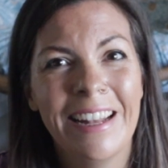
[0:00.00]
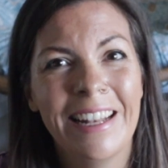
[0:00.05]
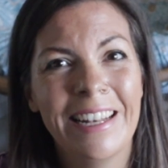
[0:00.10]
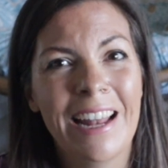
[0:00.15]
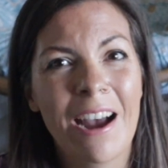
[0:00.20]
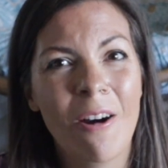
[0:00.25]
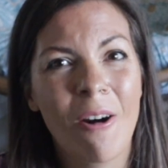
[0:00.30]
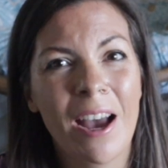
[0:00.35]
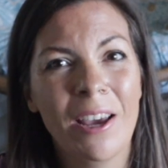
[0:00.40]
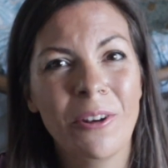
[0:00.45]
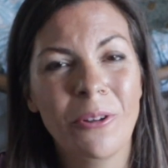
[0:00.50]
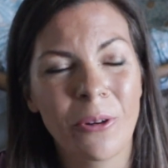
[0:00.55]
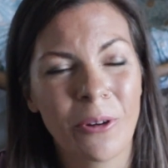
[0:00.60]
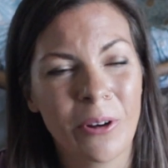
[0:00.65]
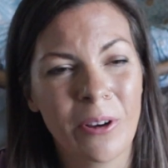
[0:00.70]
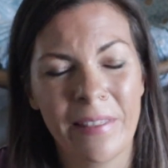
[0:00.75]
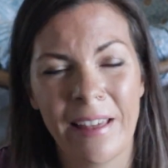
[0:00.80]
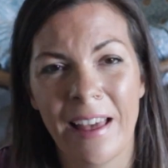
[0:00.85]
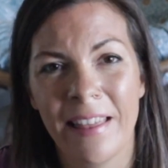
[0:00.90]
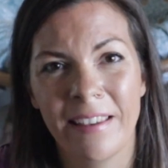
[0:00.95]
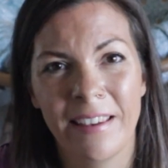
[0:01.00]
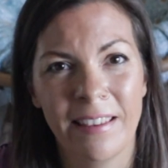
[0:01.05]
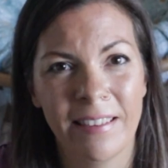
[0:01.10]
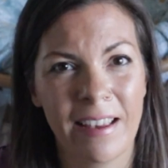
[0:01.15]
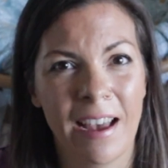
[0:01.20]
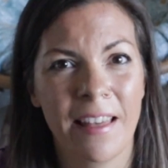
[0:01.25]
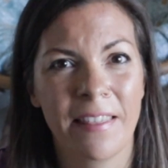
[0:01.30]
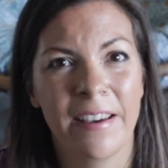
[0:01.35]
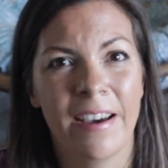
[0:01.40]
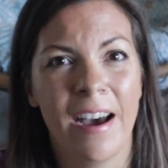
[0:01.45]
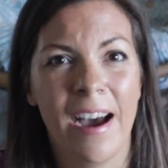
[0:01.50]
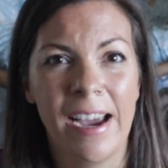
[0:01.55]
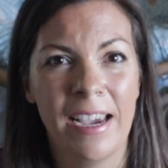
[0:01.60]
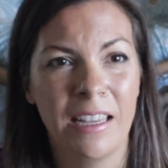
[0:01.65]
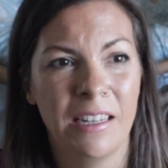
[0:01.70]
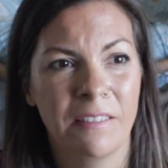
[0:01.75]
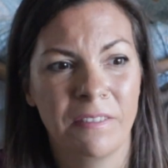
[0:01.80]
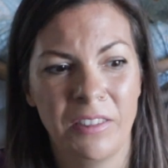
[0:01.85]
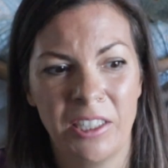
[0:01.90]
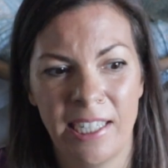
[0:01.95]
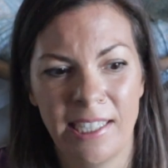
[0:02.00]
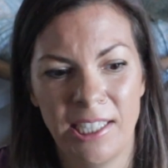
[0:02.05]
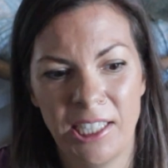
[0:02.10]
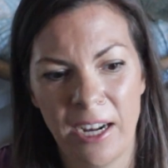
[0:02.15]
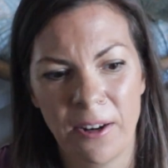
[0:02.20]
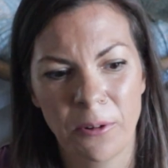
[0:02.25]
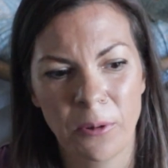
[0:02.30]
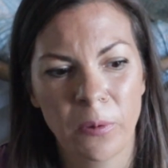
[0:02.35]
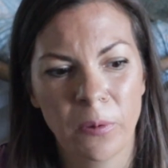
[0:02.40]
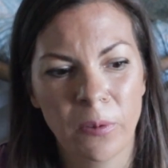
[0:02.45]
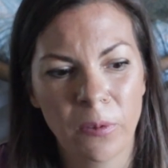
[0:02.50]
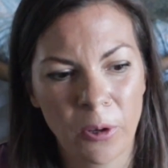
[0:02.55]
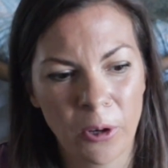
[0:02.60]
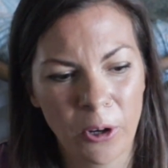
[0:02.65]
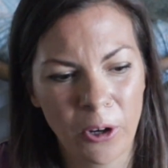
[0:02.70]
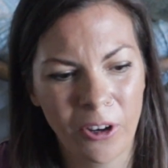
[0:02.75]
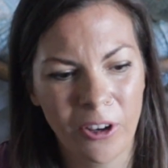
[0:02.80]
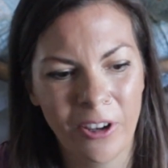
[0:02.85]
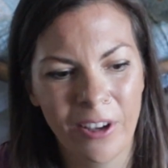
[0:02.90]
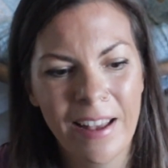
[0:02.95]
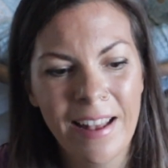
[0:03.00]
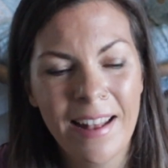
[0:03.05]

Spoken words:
Now I know that there's other INFJ channels who